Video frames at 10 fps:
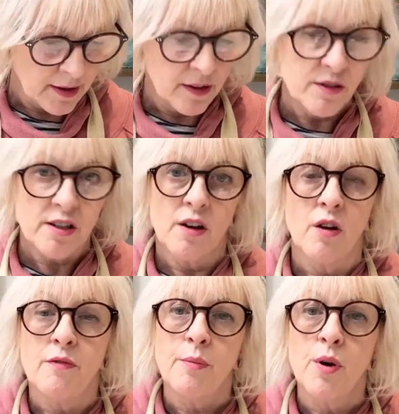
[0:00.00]
So
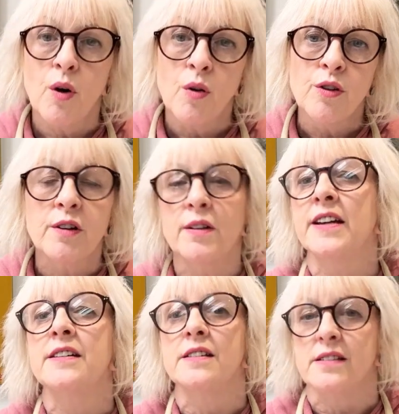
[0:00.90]
I put all the
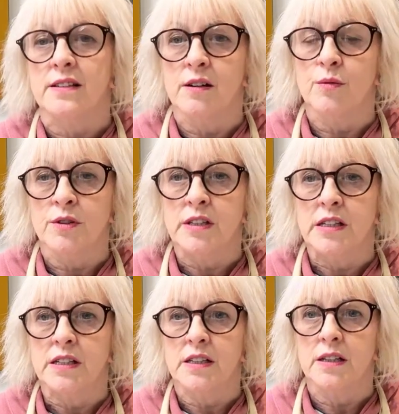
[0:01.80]
ladies that
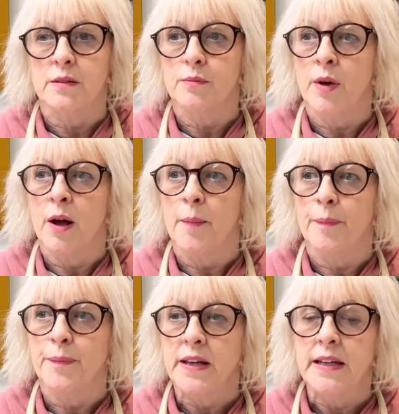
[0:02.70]
wanted to
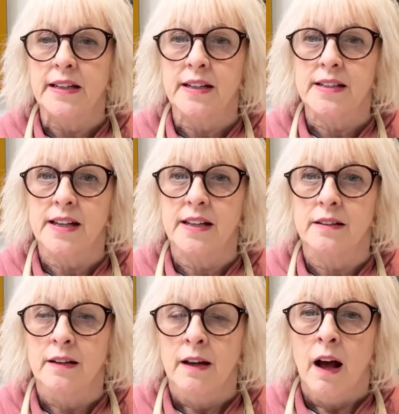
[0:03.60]
be linked
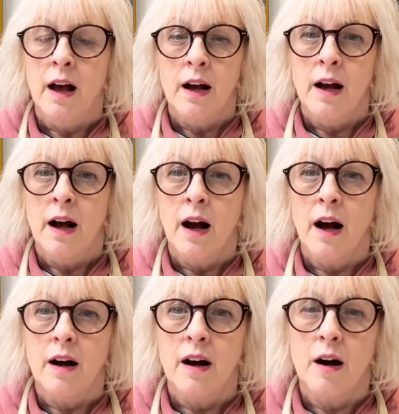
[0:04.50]
in.
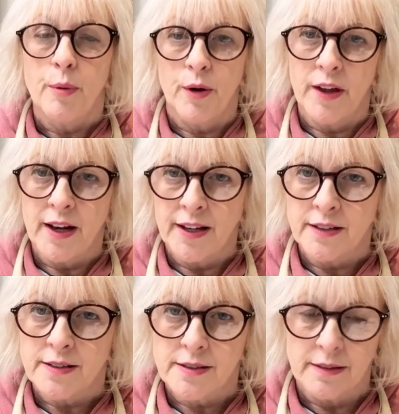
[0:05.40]
I'll put their
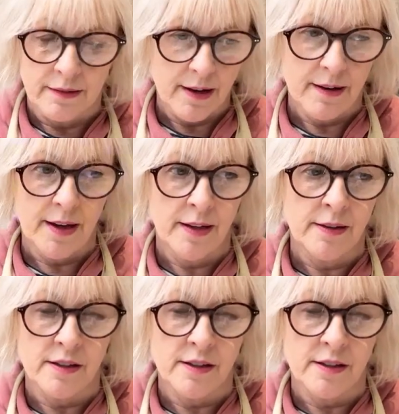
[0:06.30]
links in the